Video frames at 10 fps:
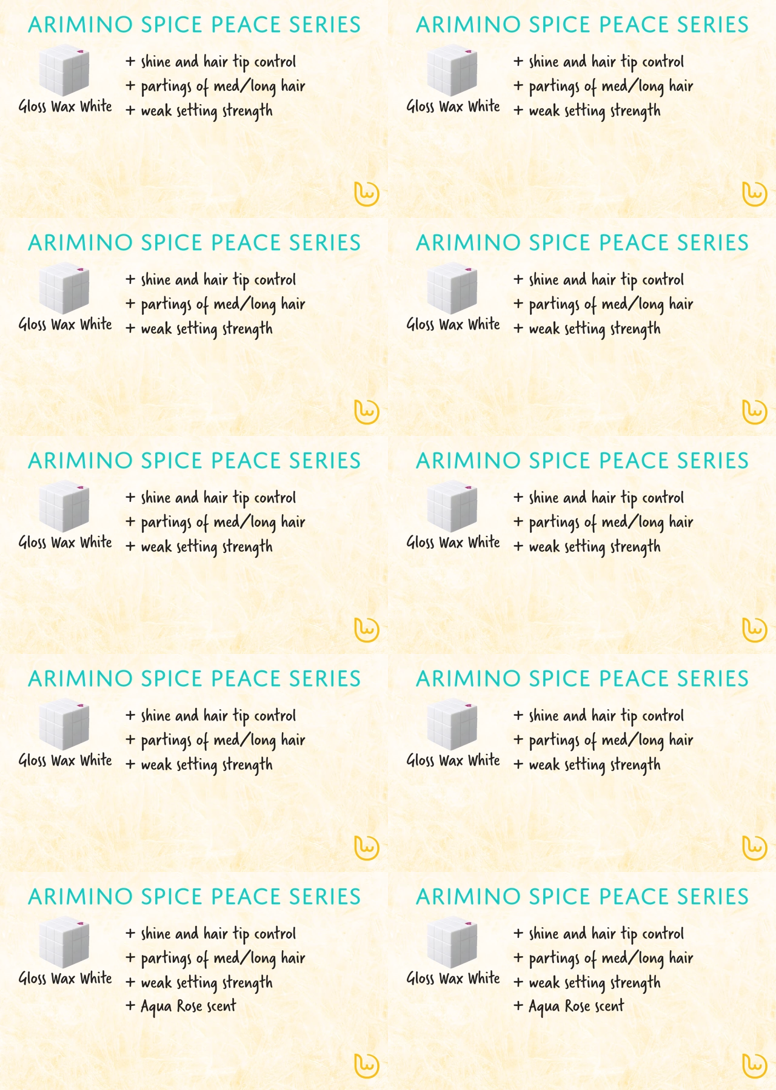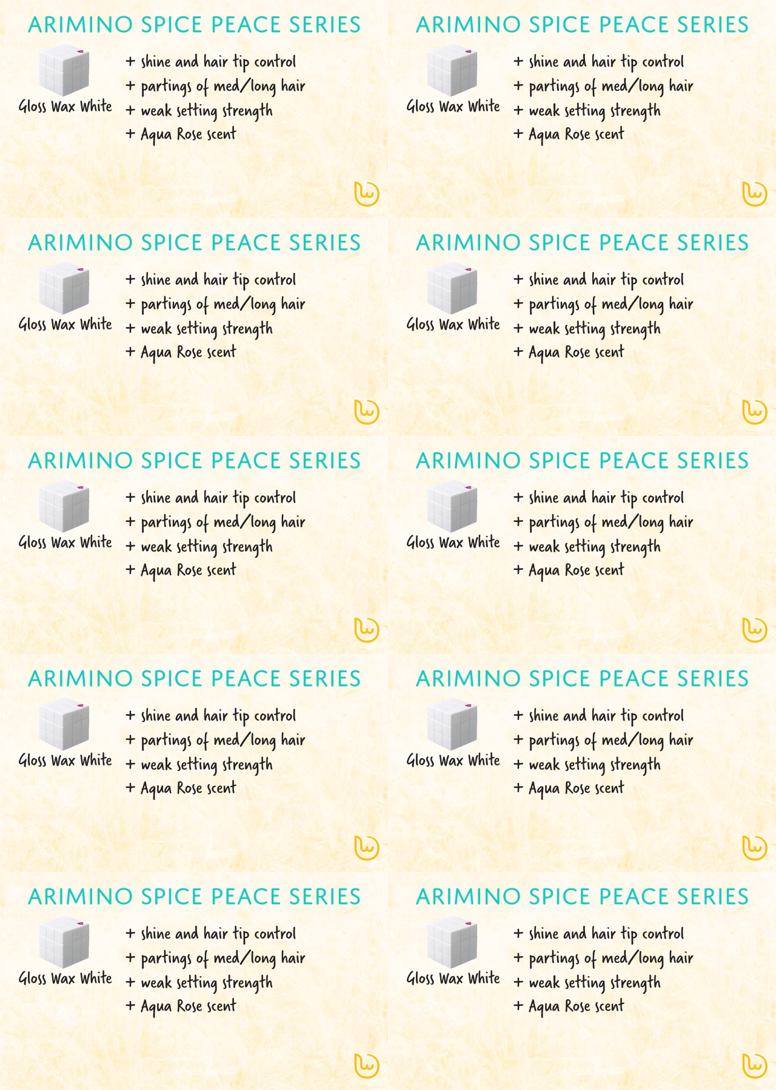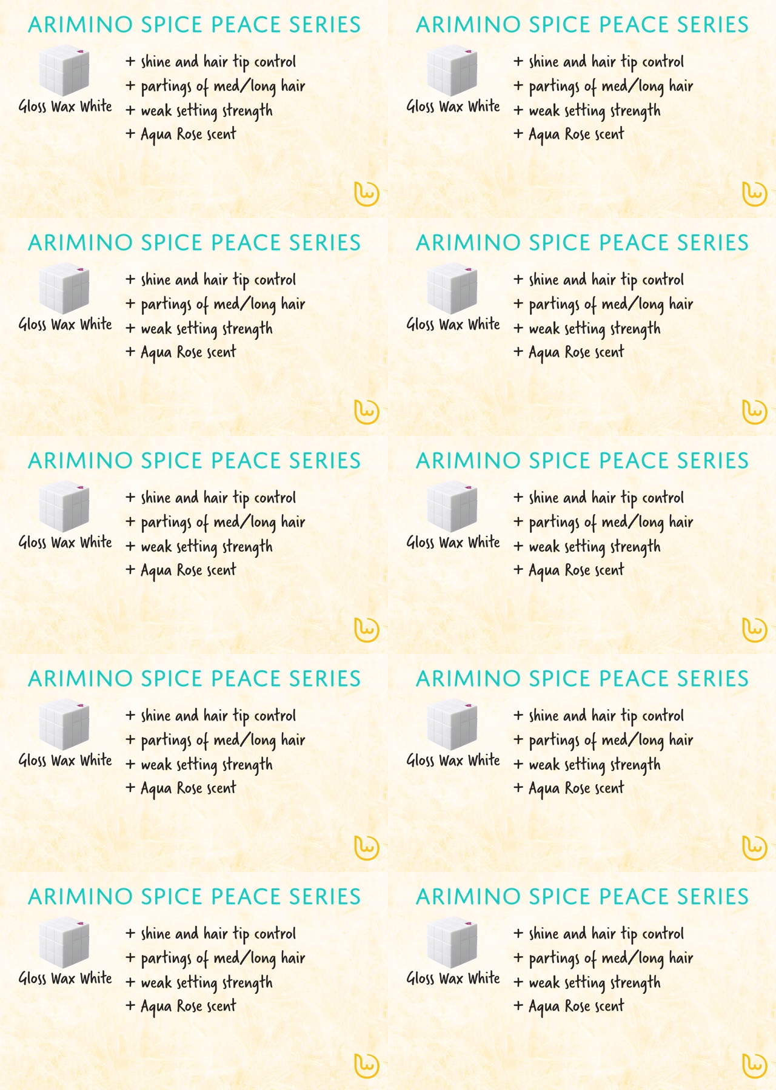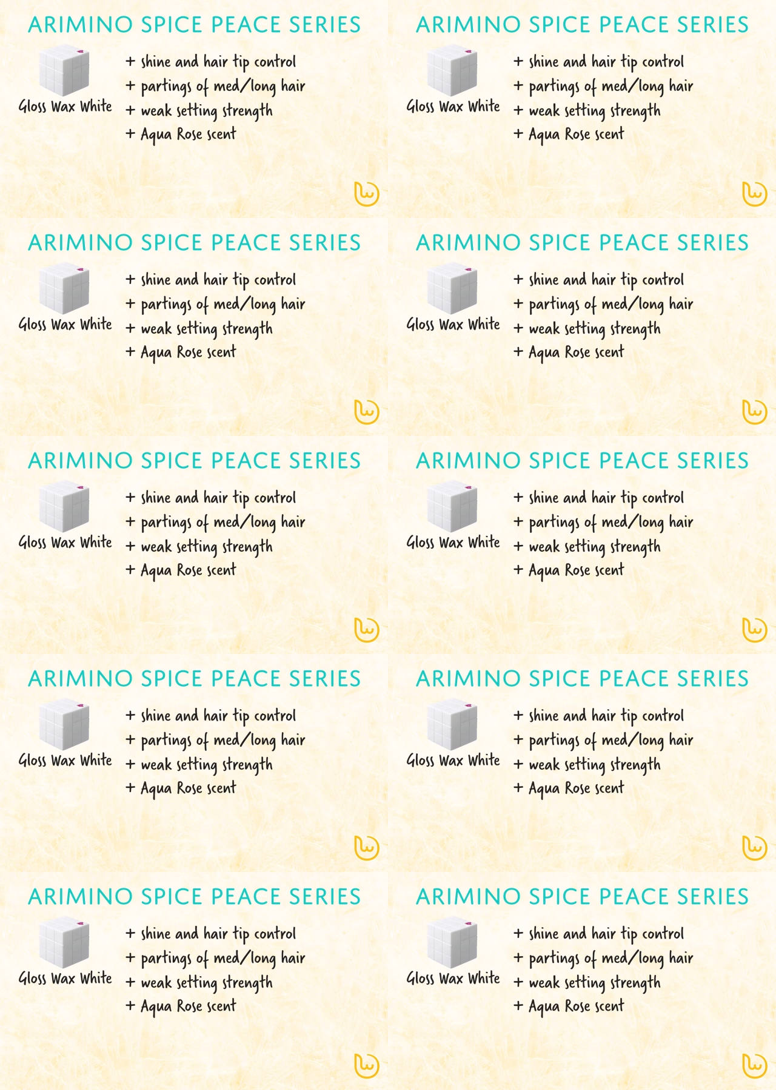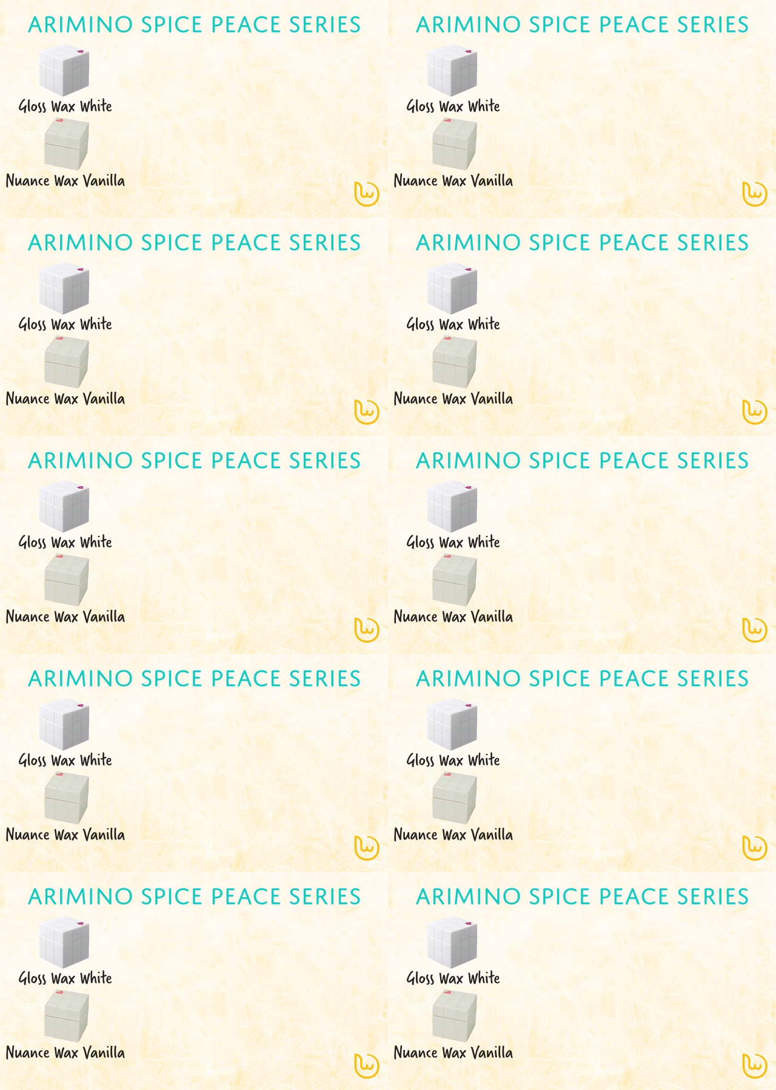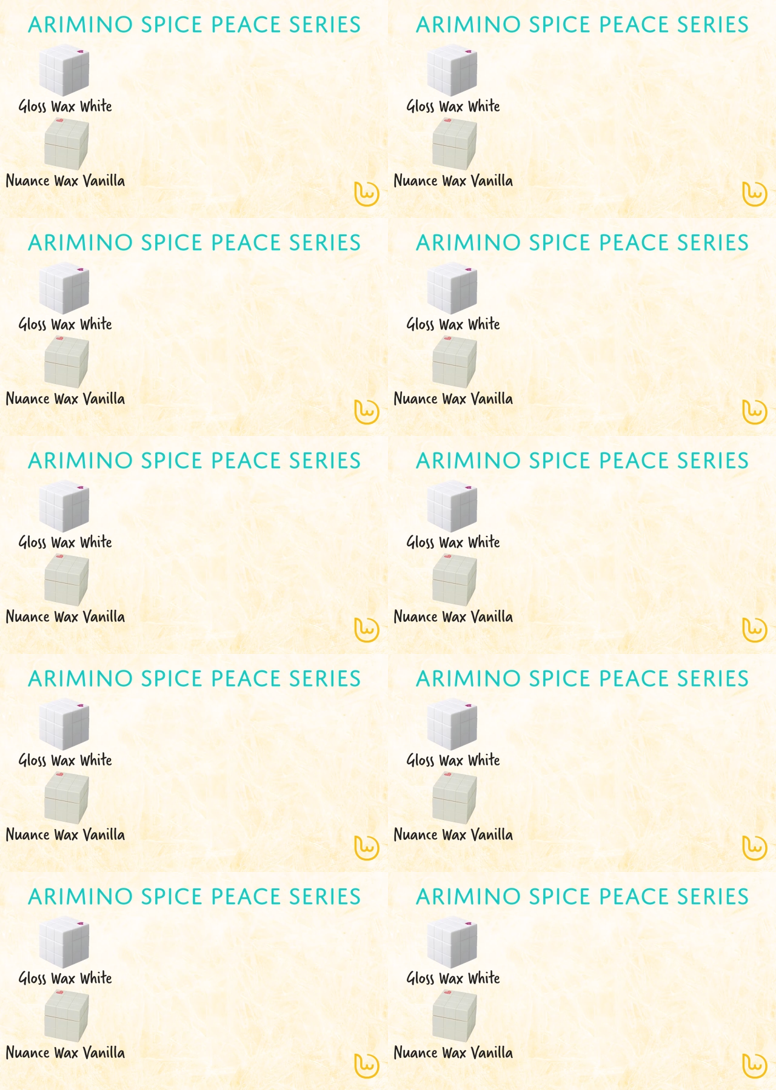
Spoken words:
(no speaker visible)